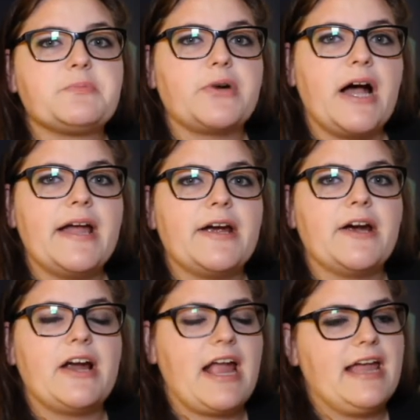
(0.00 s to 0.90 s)

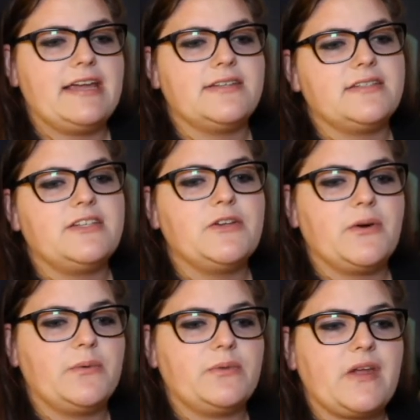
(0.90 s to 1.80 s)
prior and you
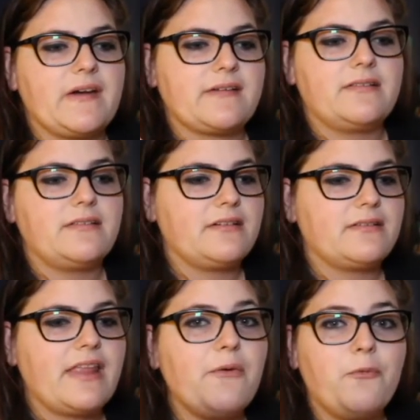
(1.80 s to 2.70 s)
know that
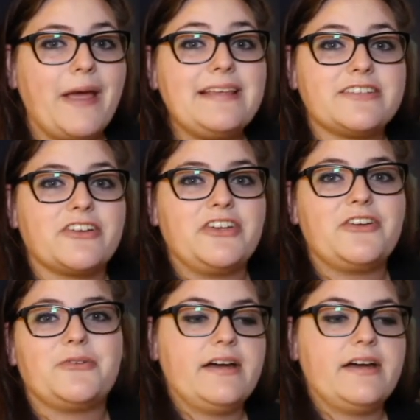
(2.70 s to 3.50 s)
that weighs on you.